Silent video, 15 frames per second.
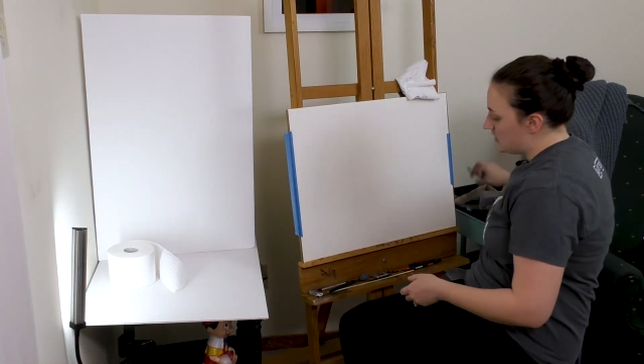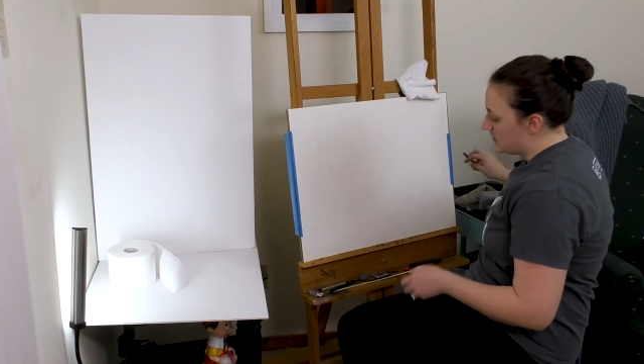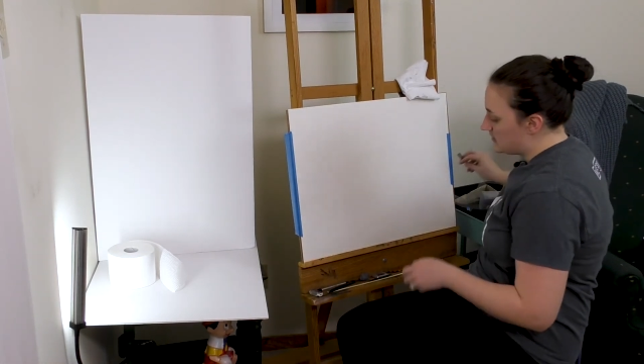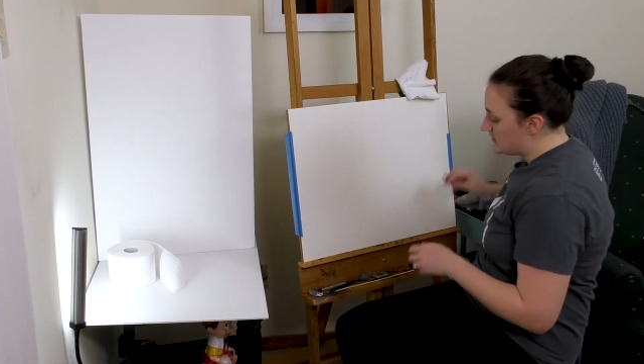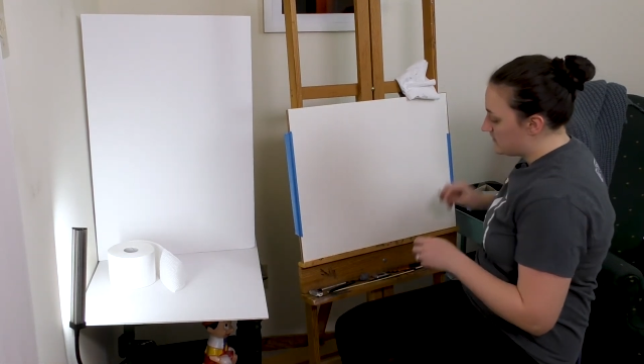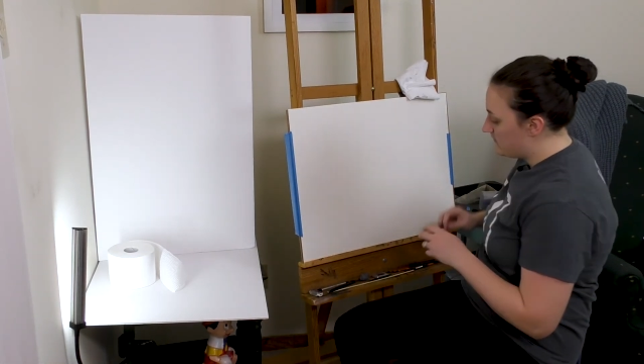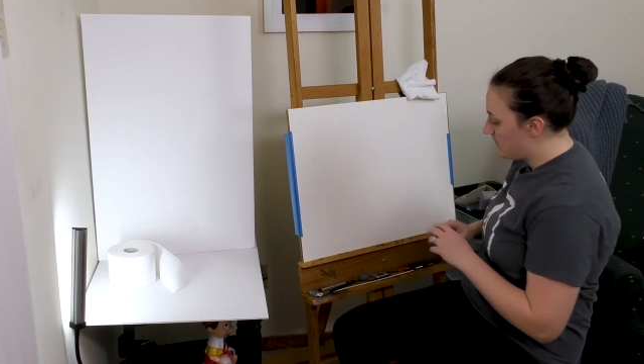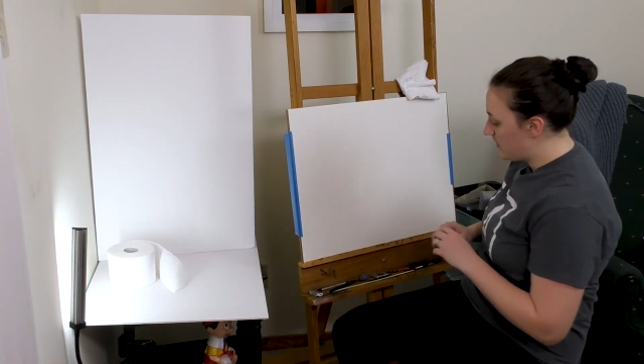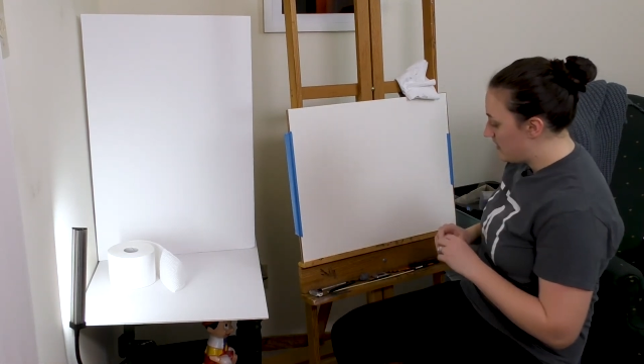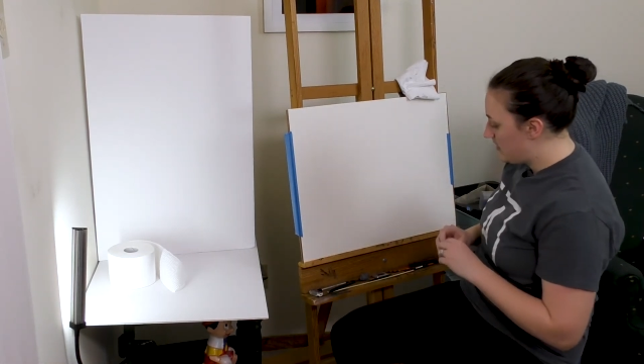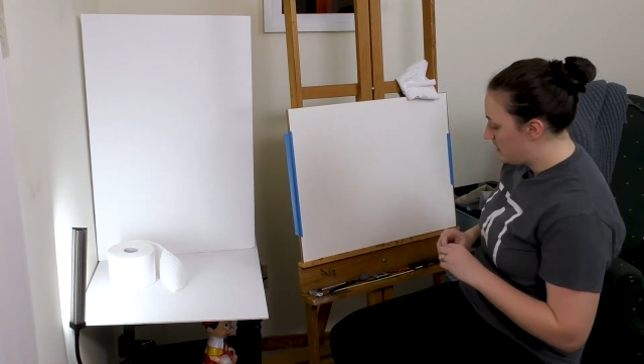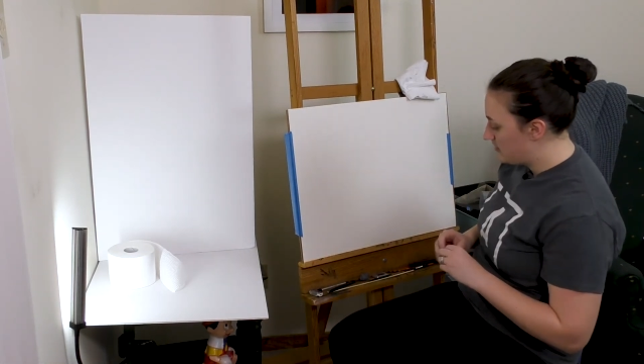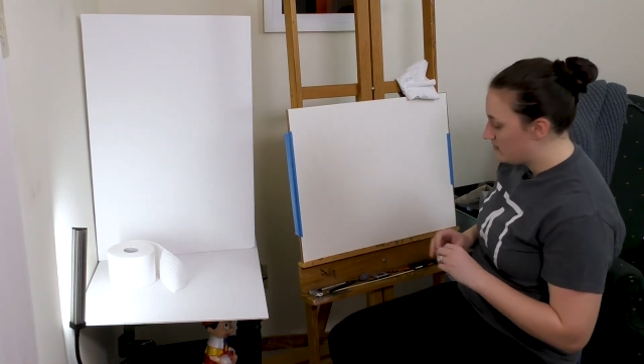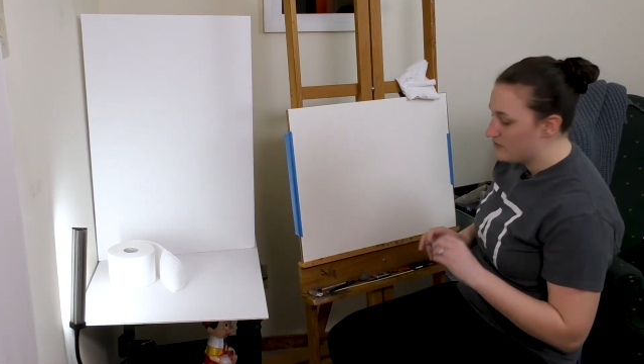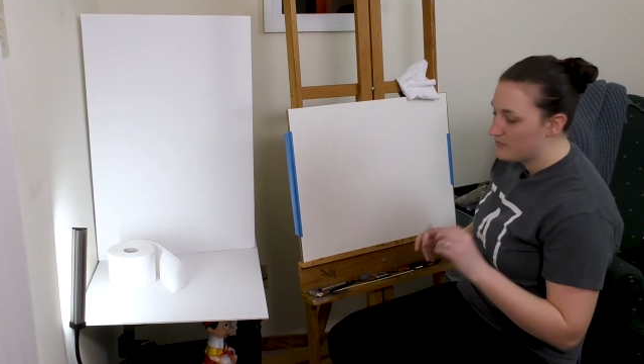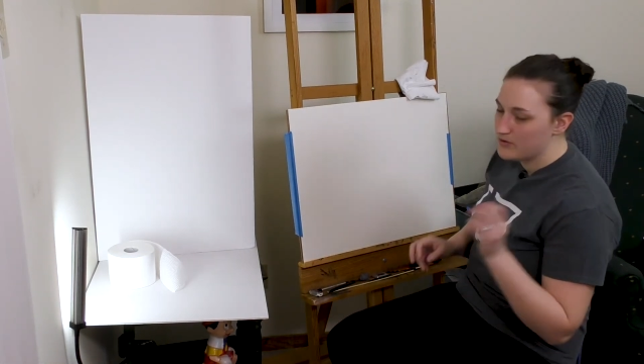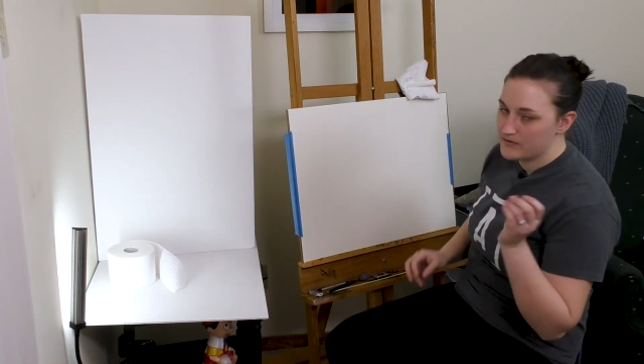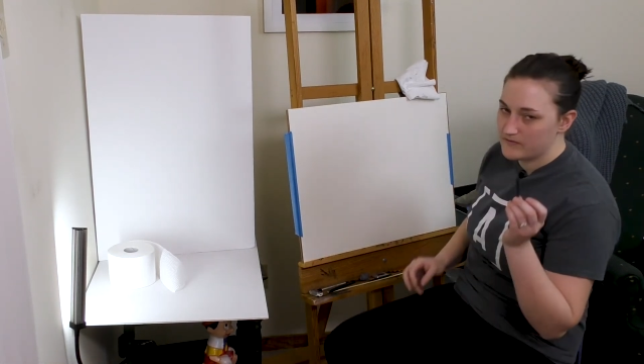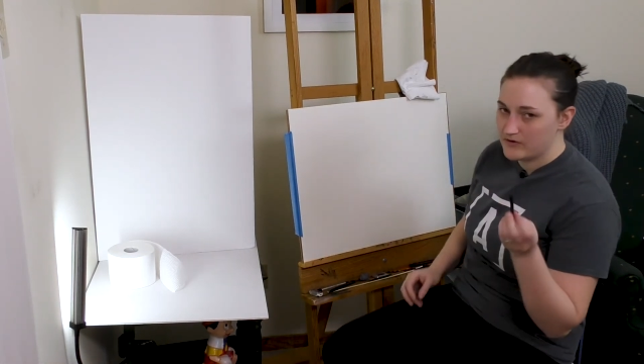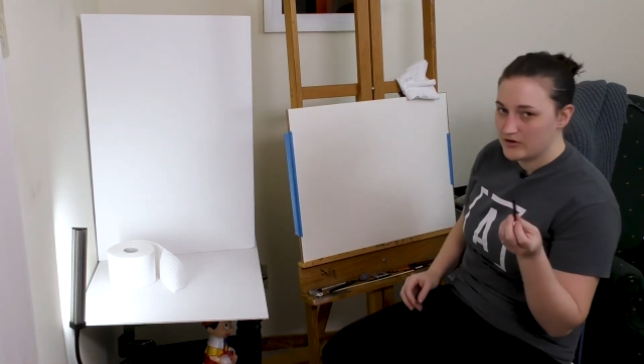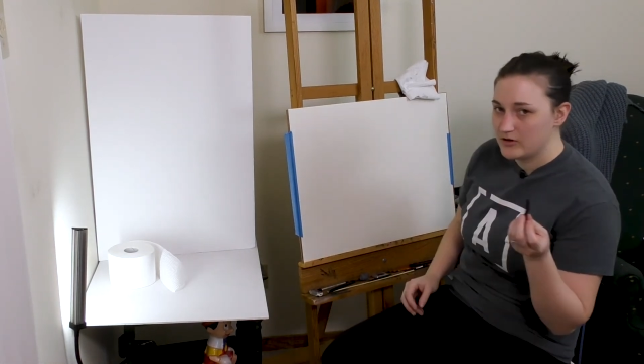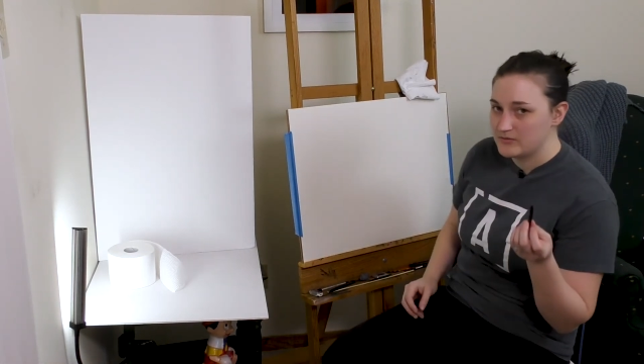need some vine,
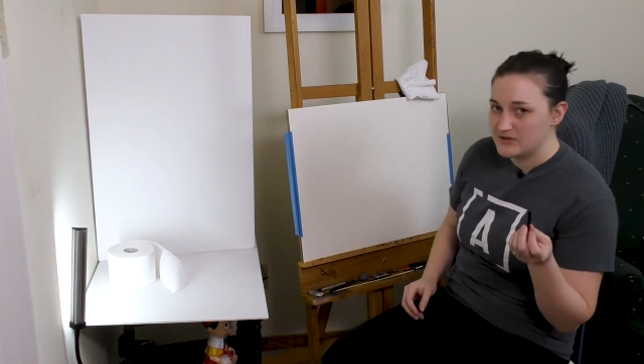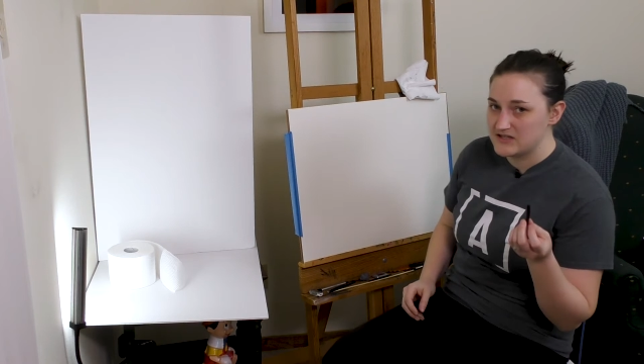preferably